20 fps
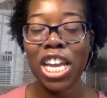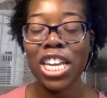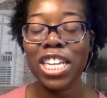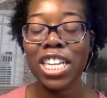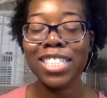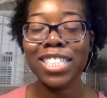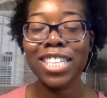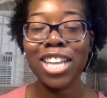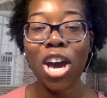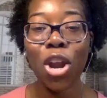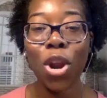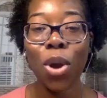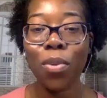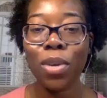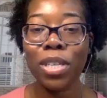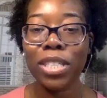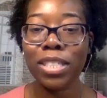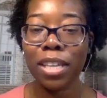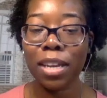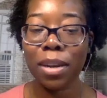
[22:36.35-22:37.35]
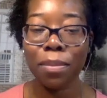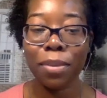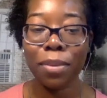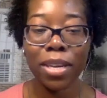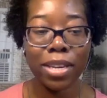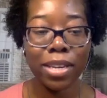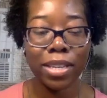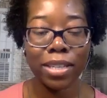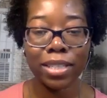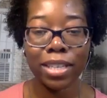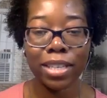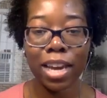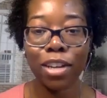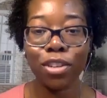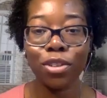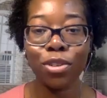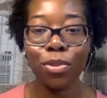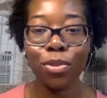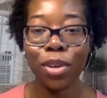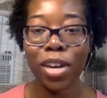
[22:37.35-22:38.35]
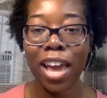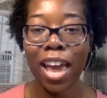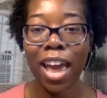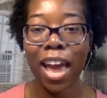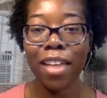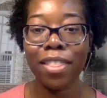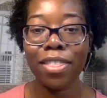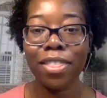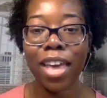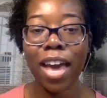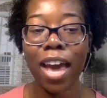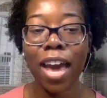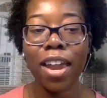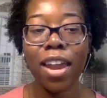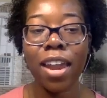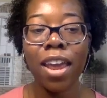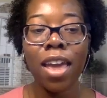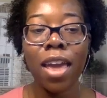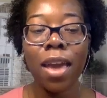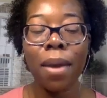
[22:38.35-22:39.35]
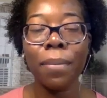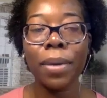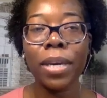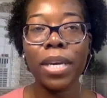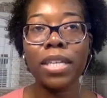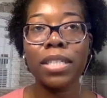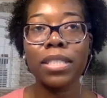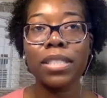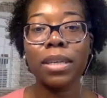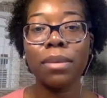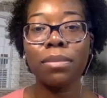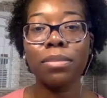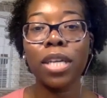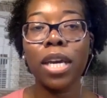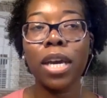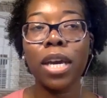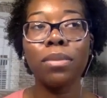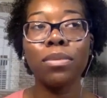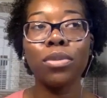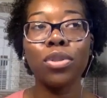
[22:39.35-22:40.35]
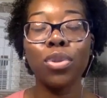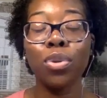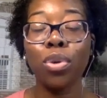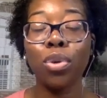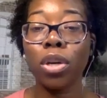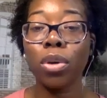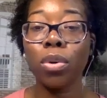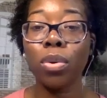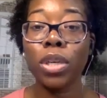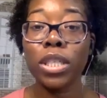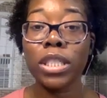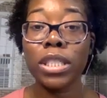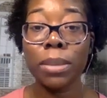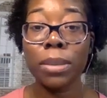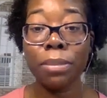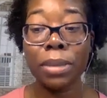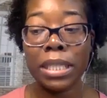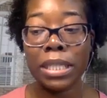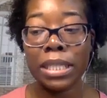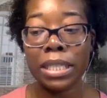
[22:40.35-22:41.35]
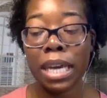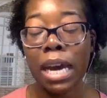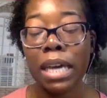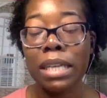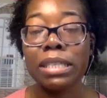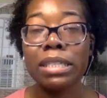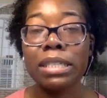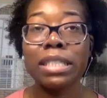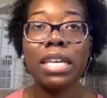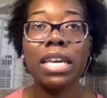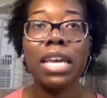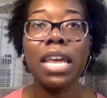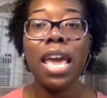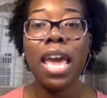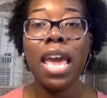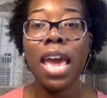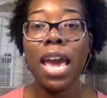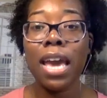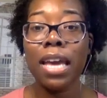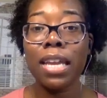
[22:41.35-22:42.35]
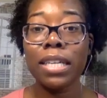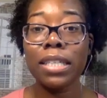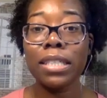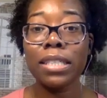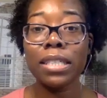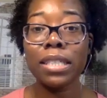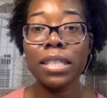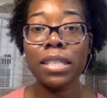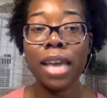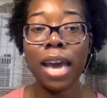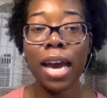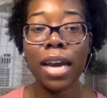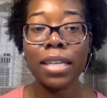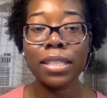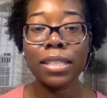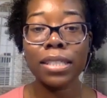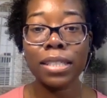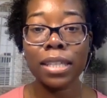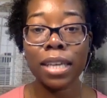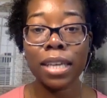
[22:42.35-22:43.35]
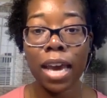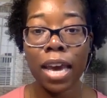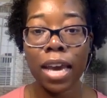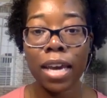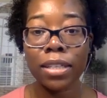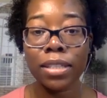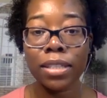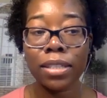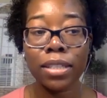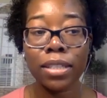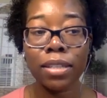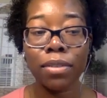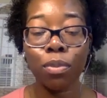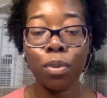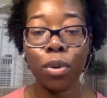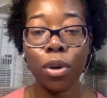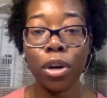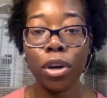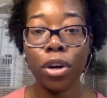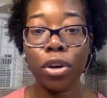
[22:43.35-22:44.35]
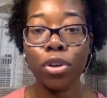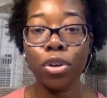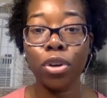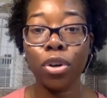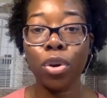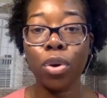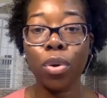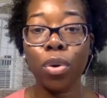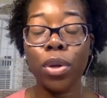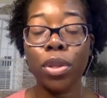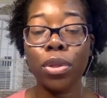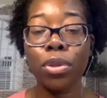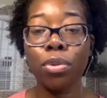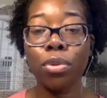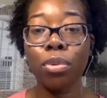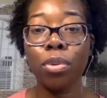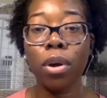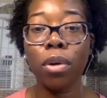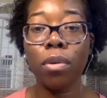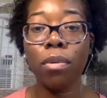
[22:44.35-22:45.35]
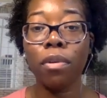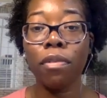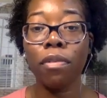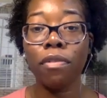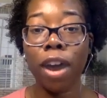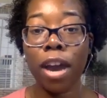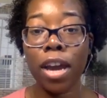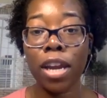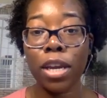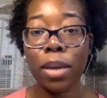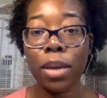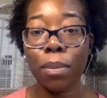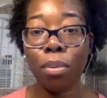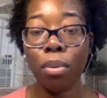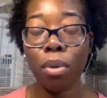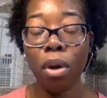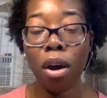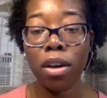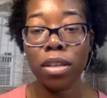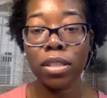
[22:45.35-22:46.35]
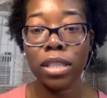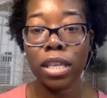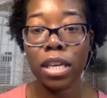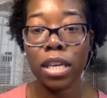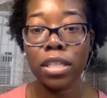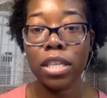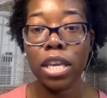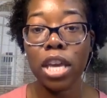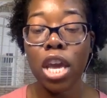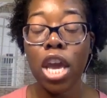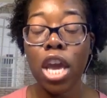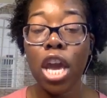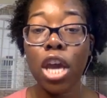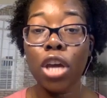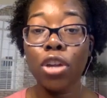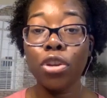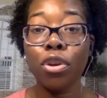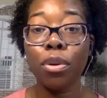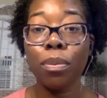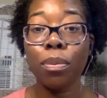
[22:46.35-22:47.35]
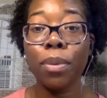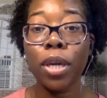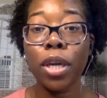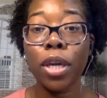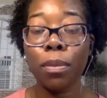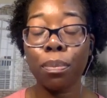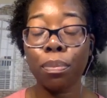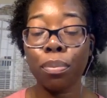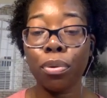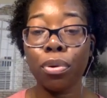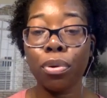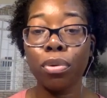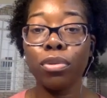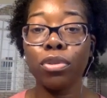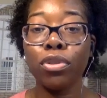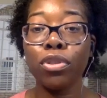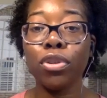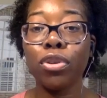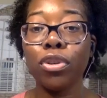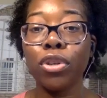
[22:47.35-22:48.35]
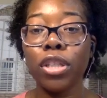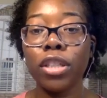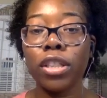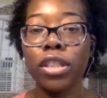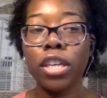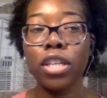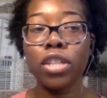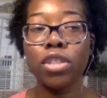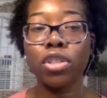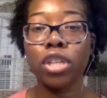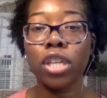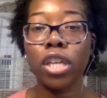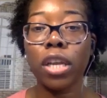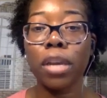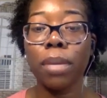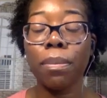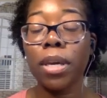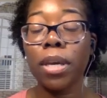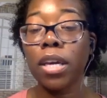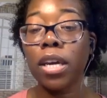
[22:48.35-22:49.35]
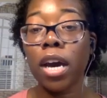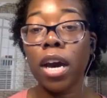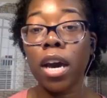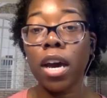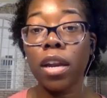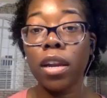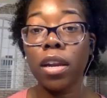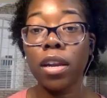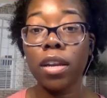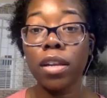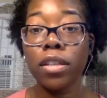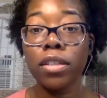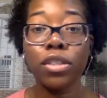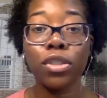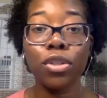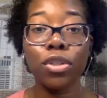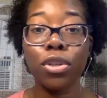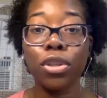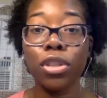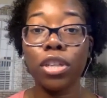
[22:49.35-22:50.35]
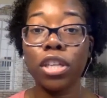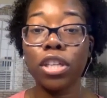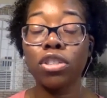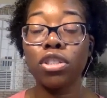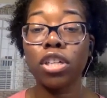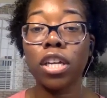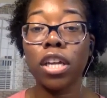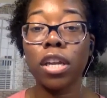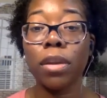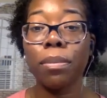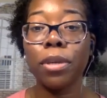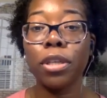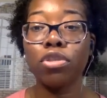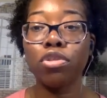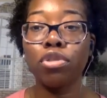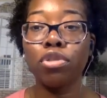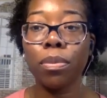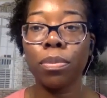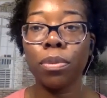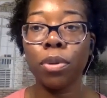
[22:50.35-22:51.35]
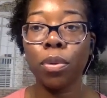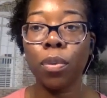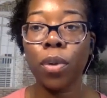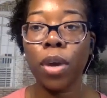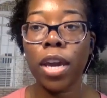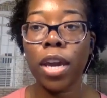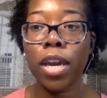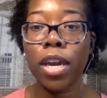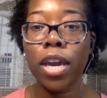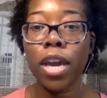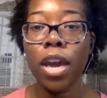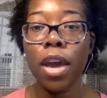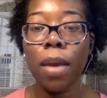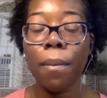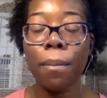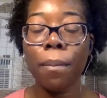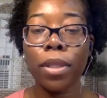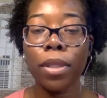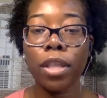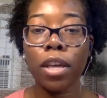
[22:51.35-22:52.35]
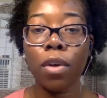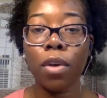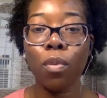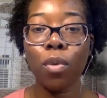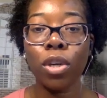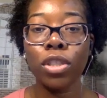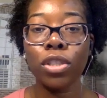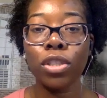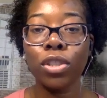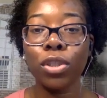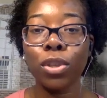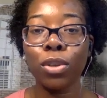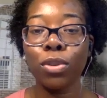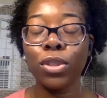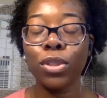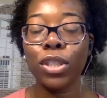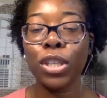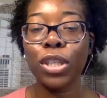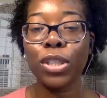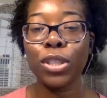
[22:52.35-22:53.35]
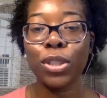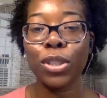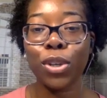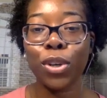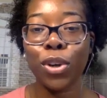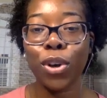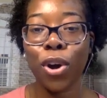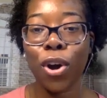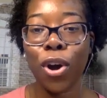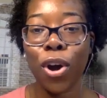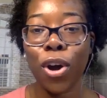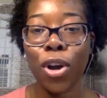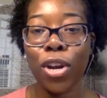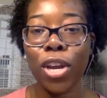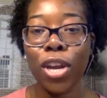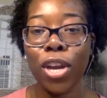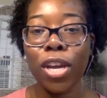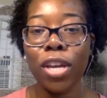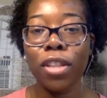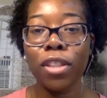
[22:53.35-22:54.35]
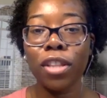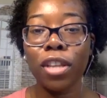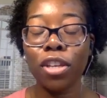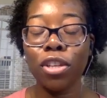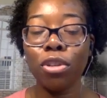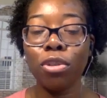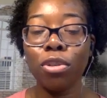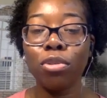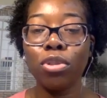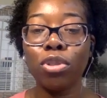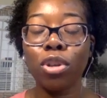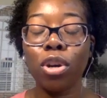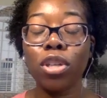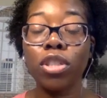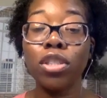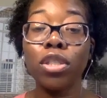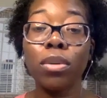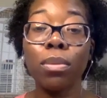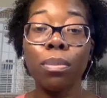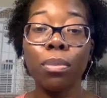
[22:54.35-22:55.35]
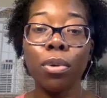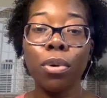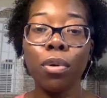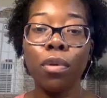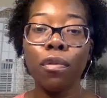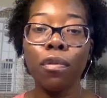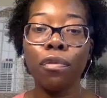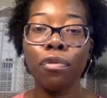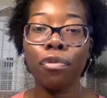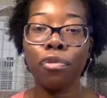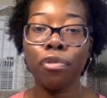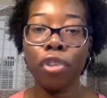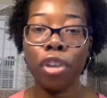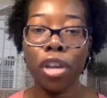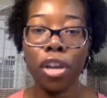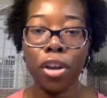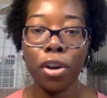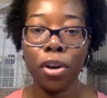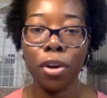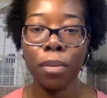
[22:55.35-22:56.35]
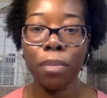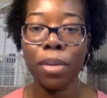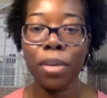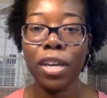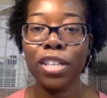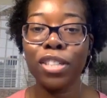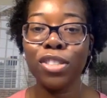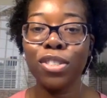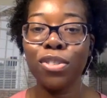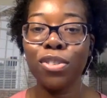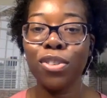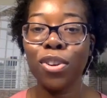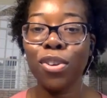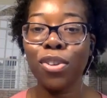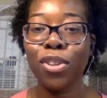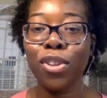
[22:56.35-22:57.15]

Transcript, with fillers: And it's not always going to be easy. I do want to add that mm-hmm. because sometimes you are going to be tested. And it's in that test where you're going through a refining process and you're being pruned. Certain things are going to be cut certain things are going to be stripped away but mm-hmm. then once those things are gone then you start to move freer because you mm-hmm.